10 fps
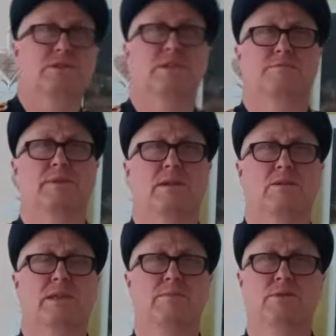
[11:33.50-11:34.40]
that smell
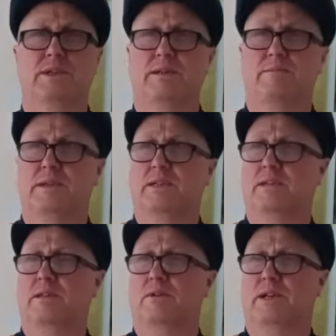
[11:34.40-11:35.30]
like a bloody,
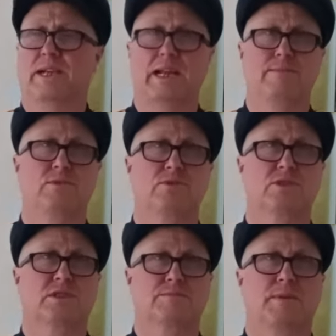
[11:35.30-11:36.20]
like an animal
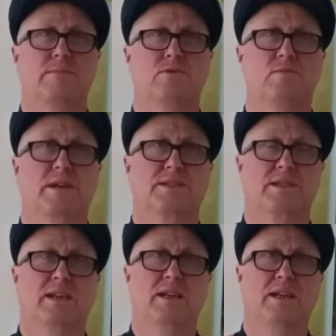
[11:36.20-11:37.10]
just to smell more
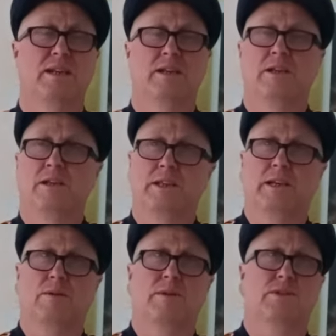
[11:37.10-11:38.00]
masculine. You
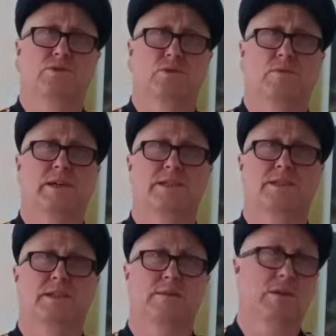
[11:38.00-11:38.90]
know, and there's other ways
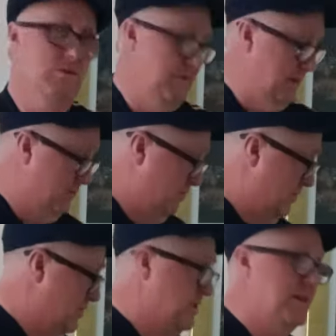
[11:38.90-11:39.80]
they do, not the
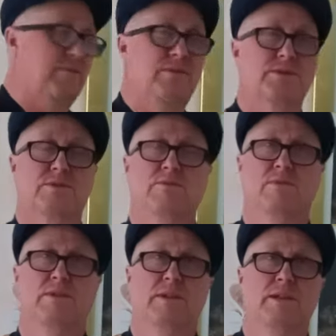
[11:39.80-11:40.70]
outwash and different stuff
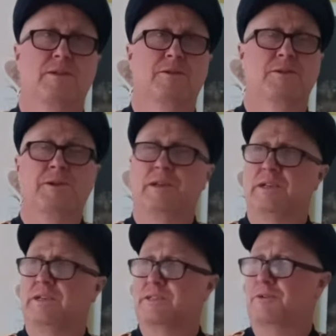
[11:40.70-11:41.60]
like that.
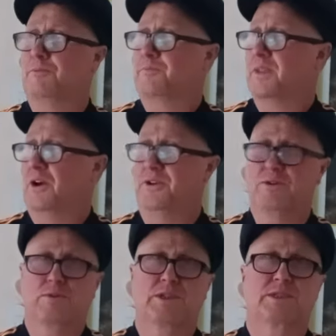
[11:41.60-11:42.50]
So I
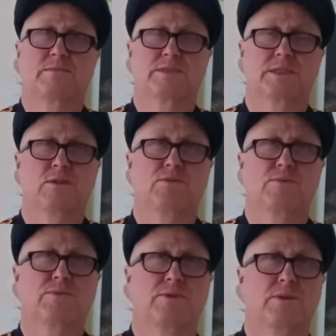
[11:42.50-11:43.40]
do question myself
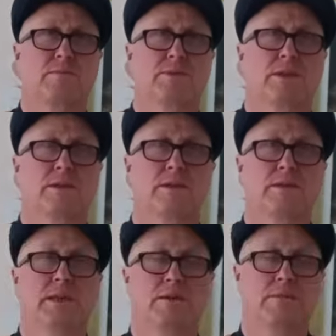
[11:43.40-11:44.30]
sometimes,
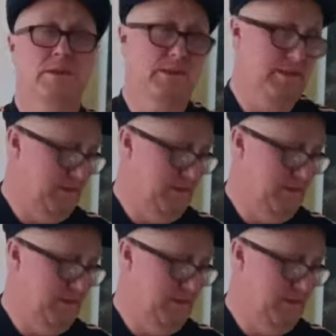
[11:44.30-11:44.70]
you know, but